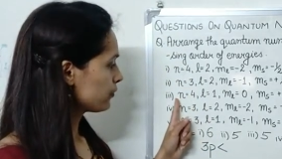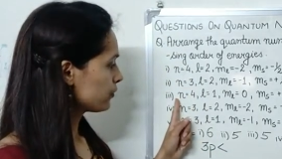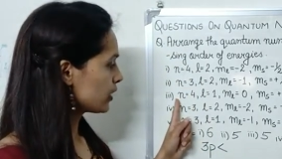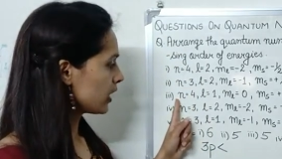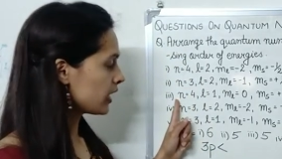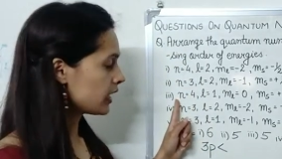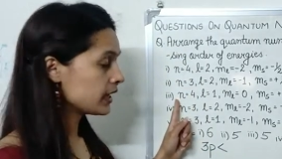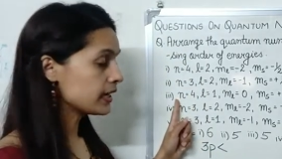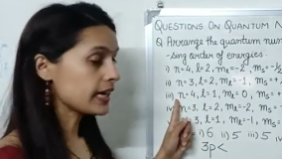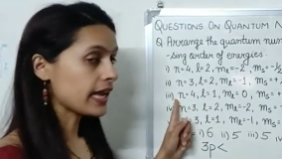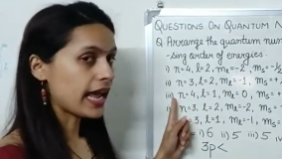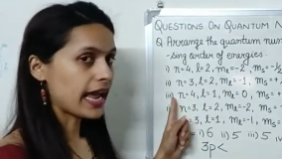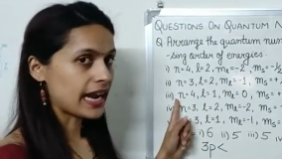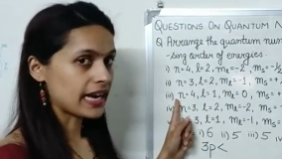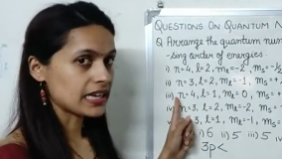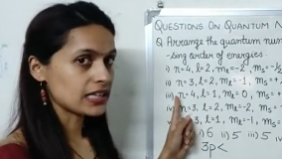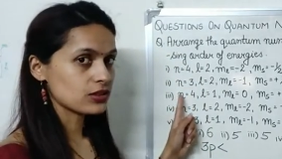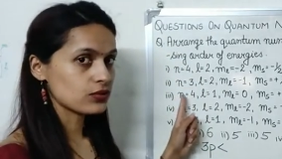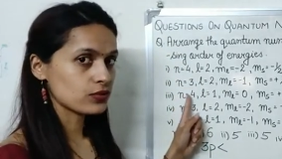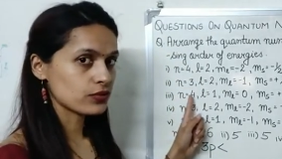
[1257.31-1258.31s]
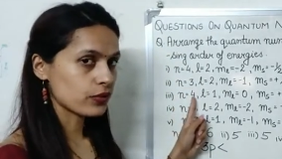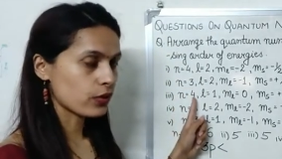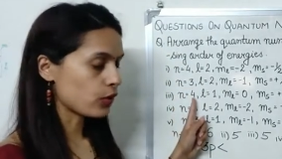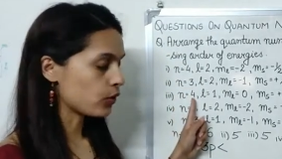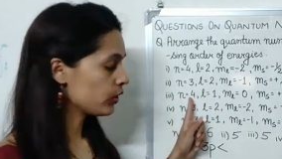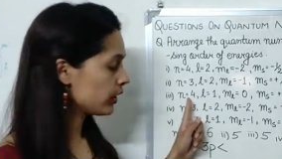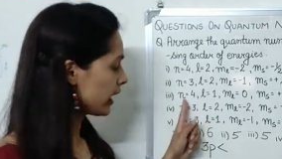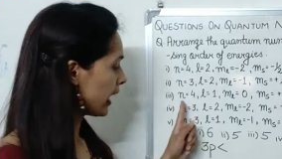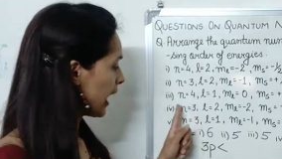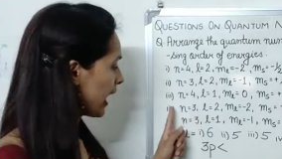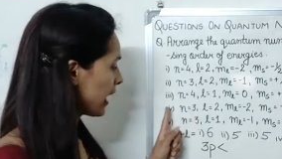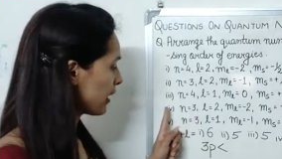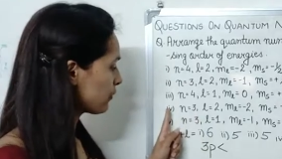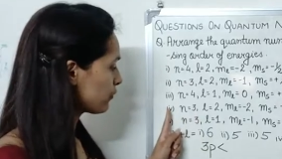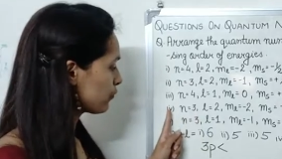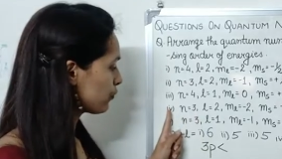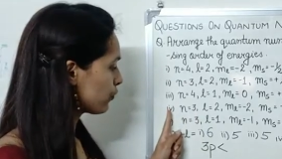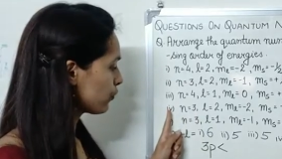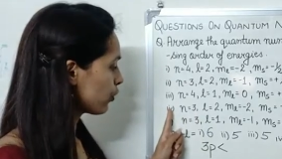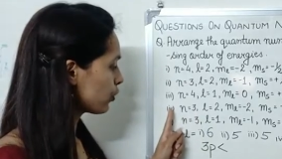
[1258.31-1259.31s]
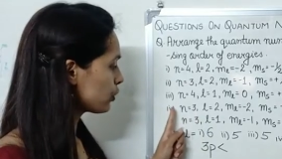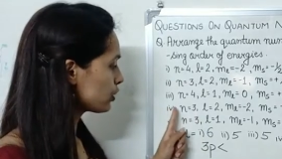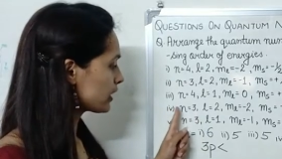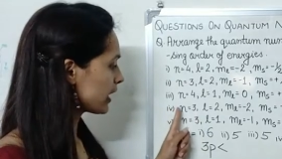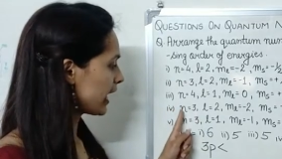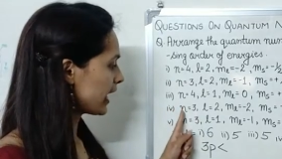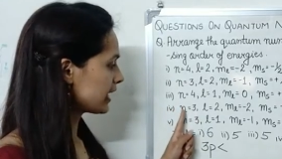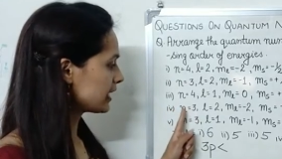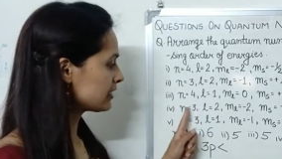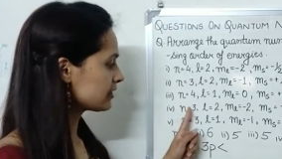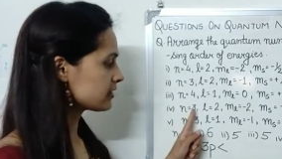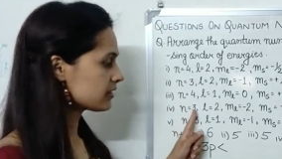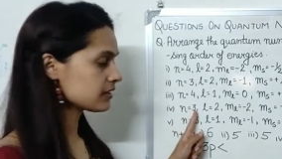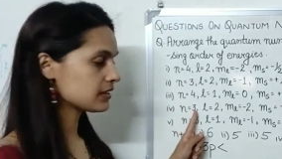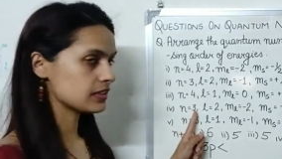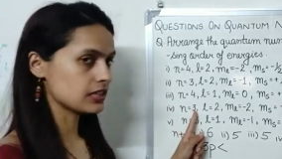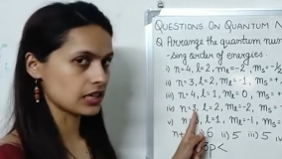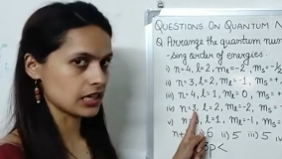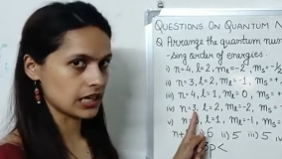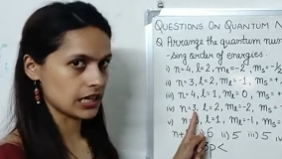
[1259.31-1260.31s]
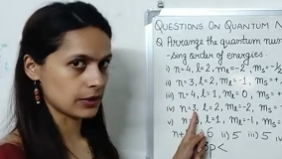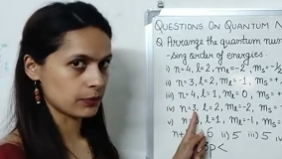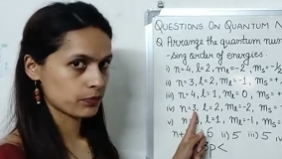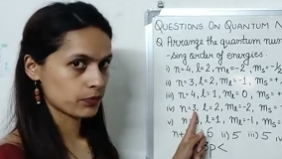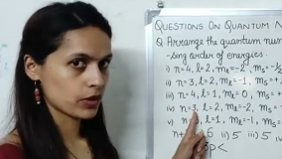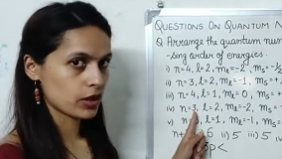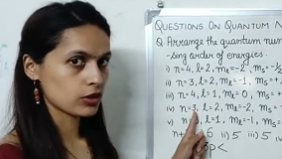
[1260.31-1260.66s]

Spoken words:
third n is 4, and fourth n is 3.